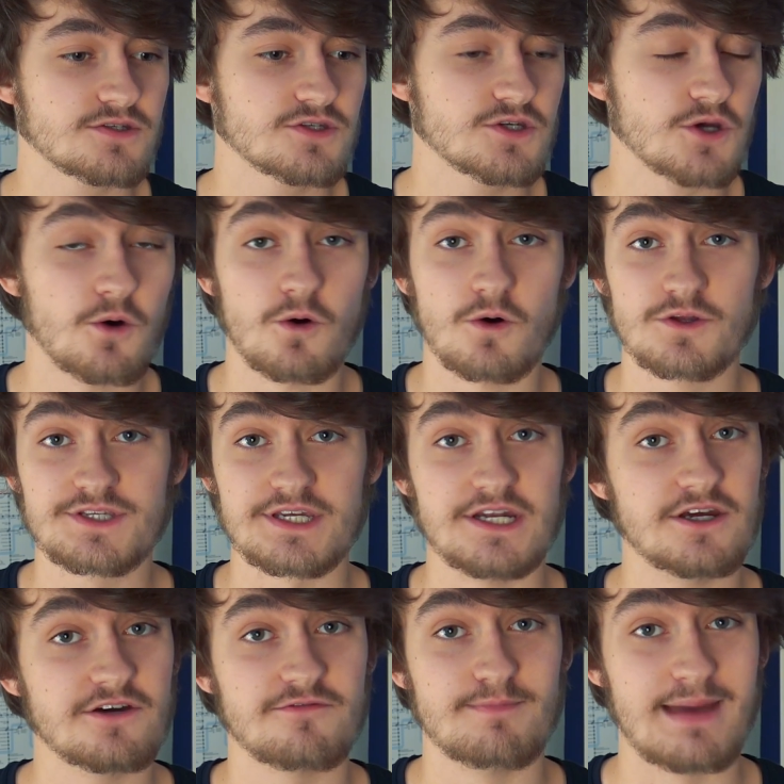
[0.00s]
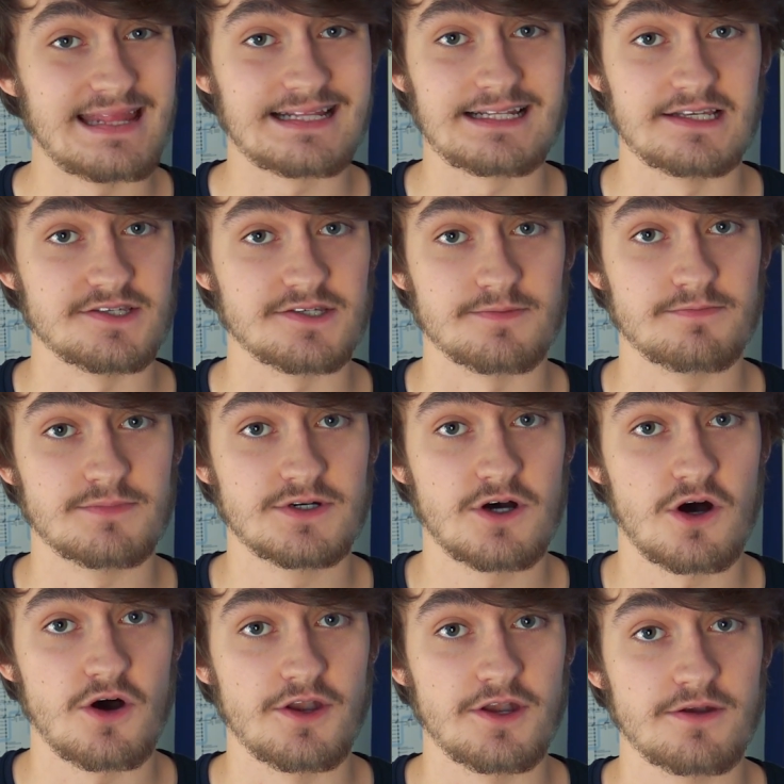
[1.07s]
taught enough mentalism
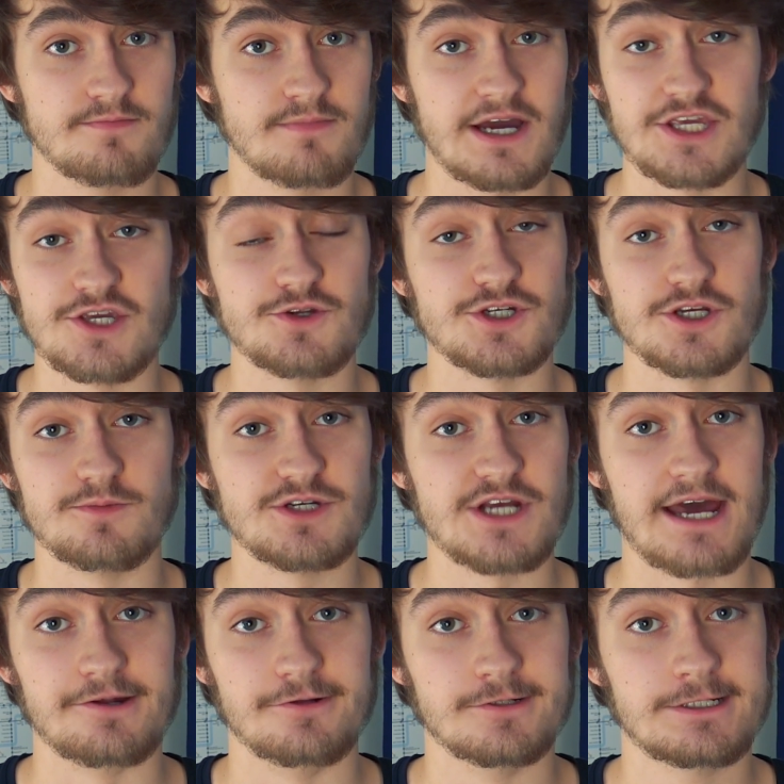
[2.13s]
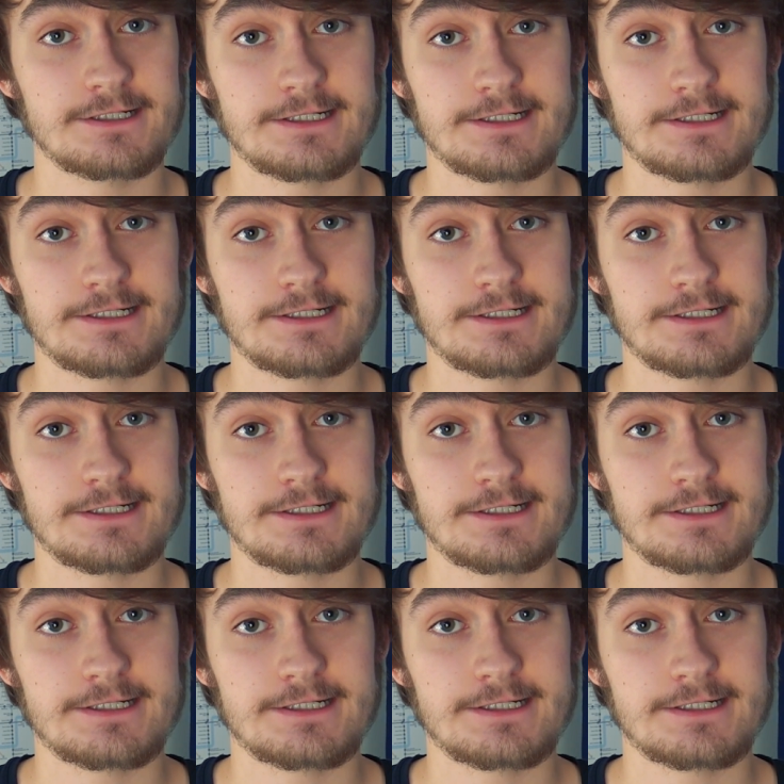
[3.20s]
on my YouTube channel.